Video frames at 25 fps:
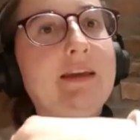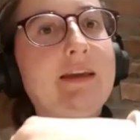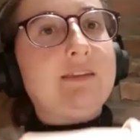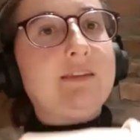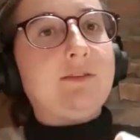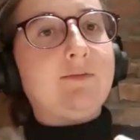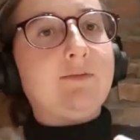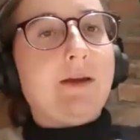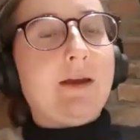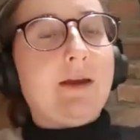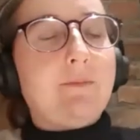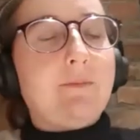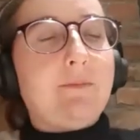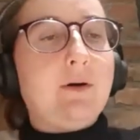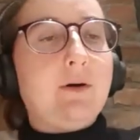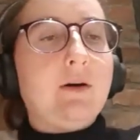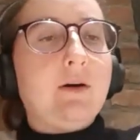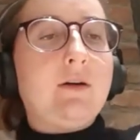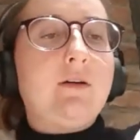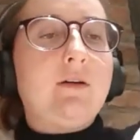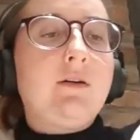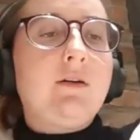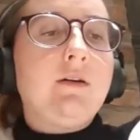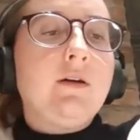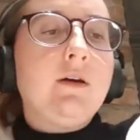red book,
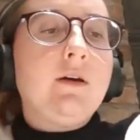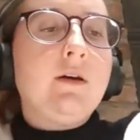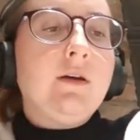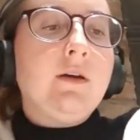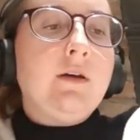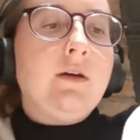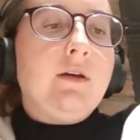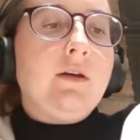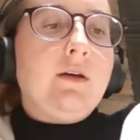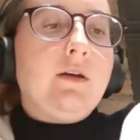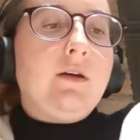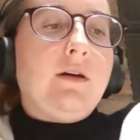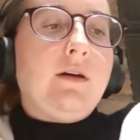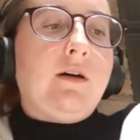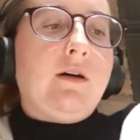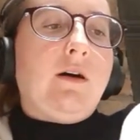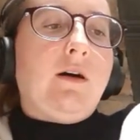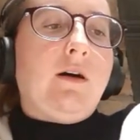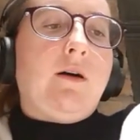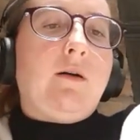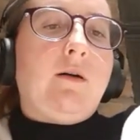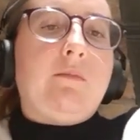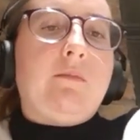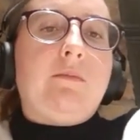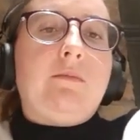
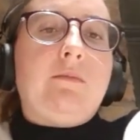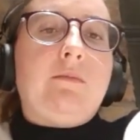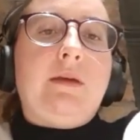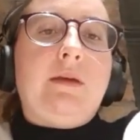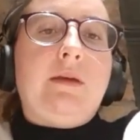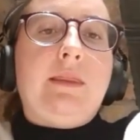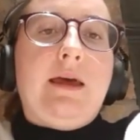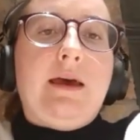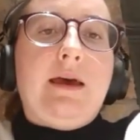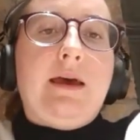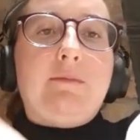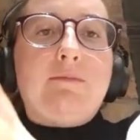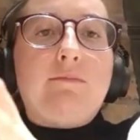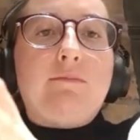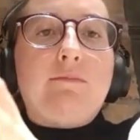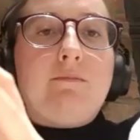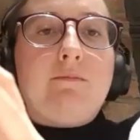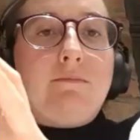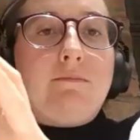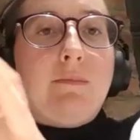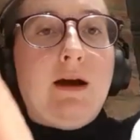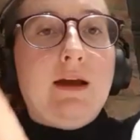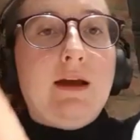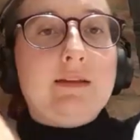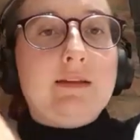um, in that
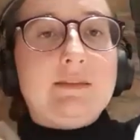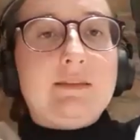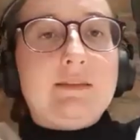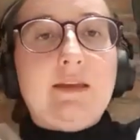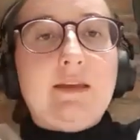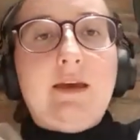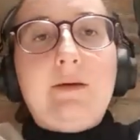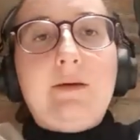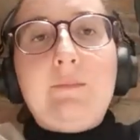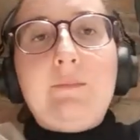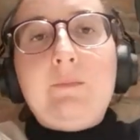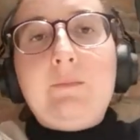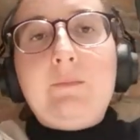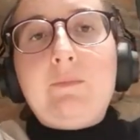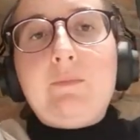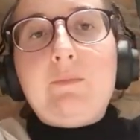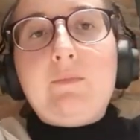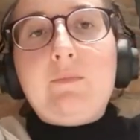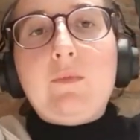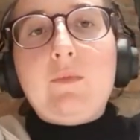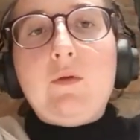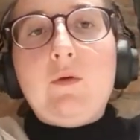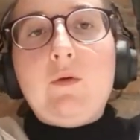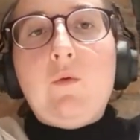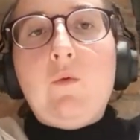mindset.
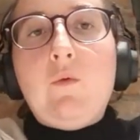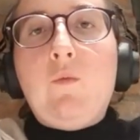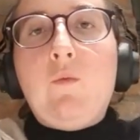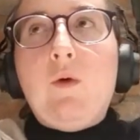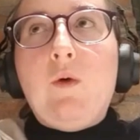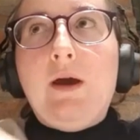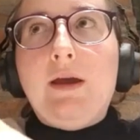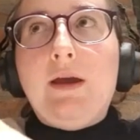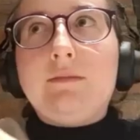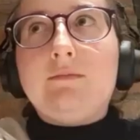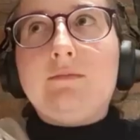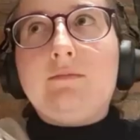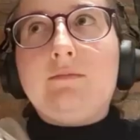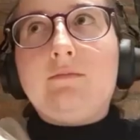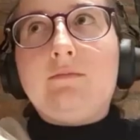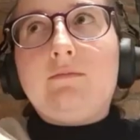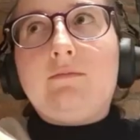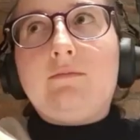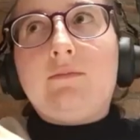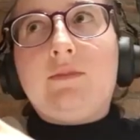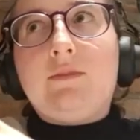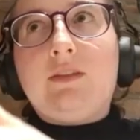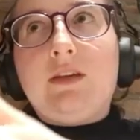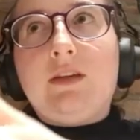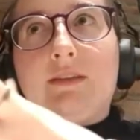What
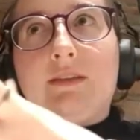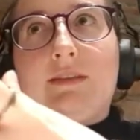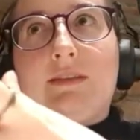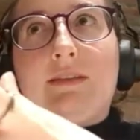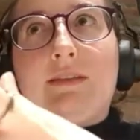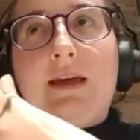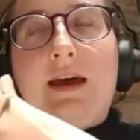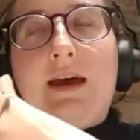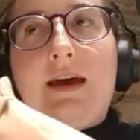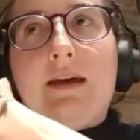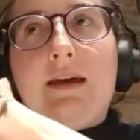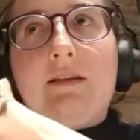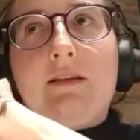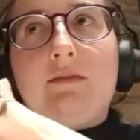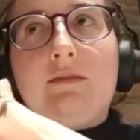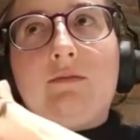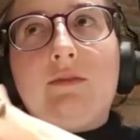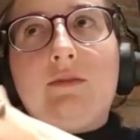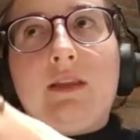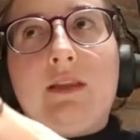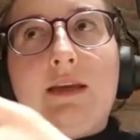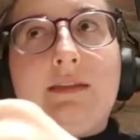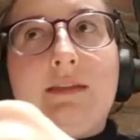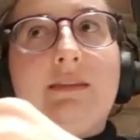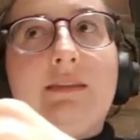does that,
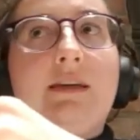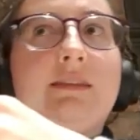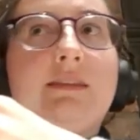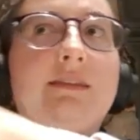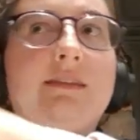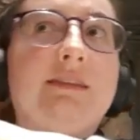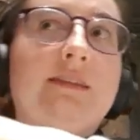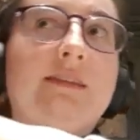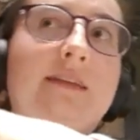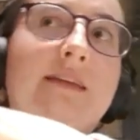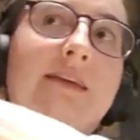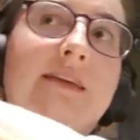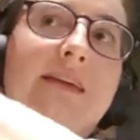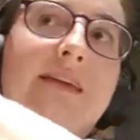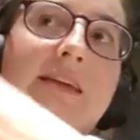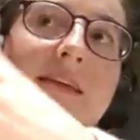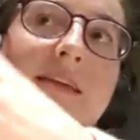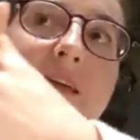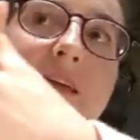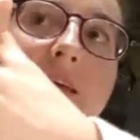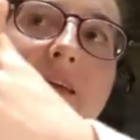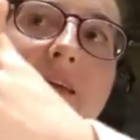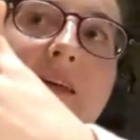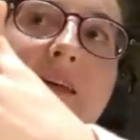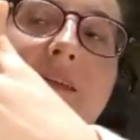like, does
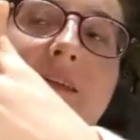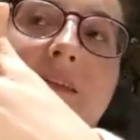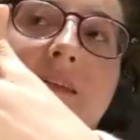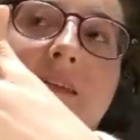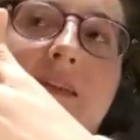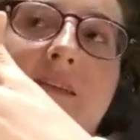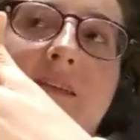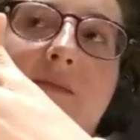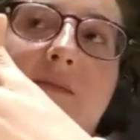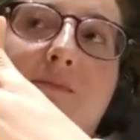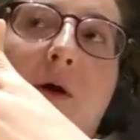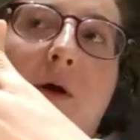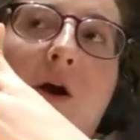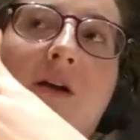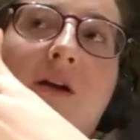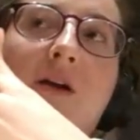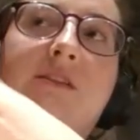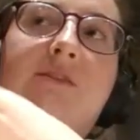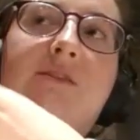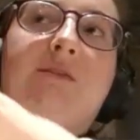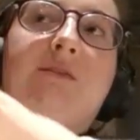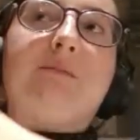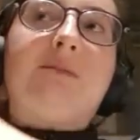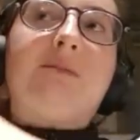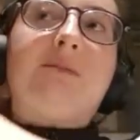he, is this parts of
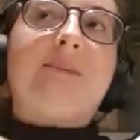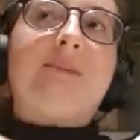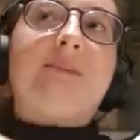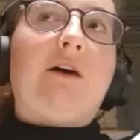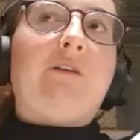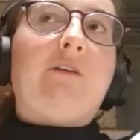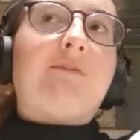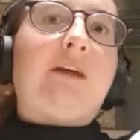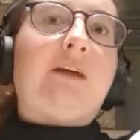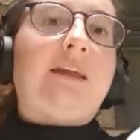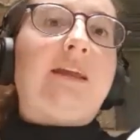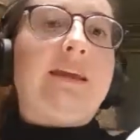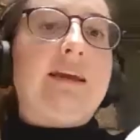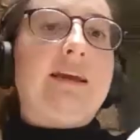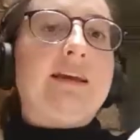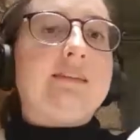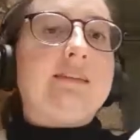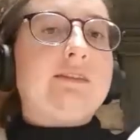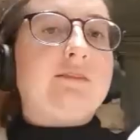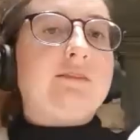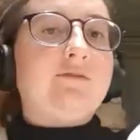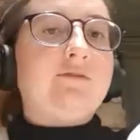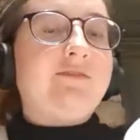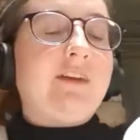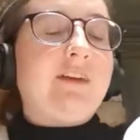himself that he
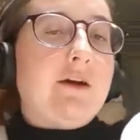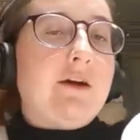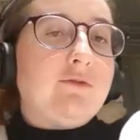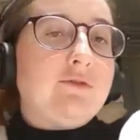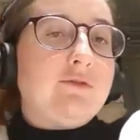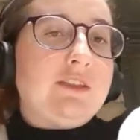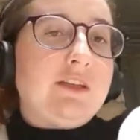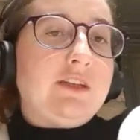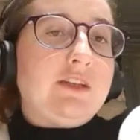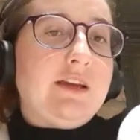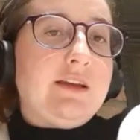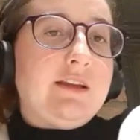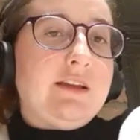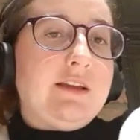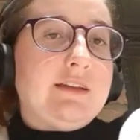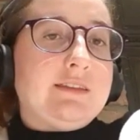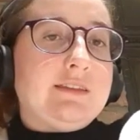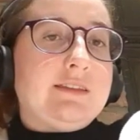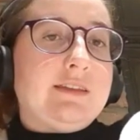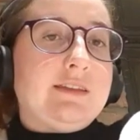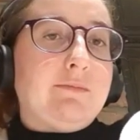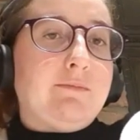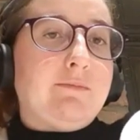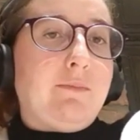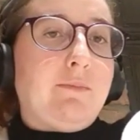hasn't found yet? Is
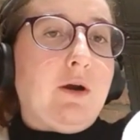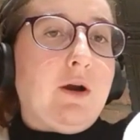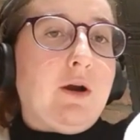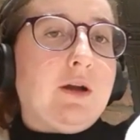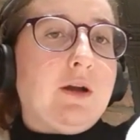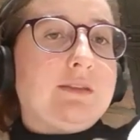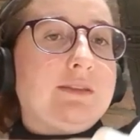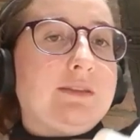it parts that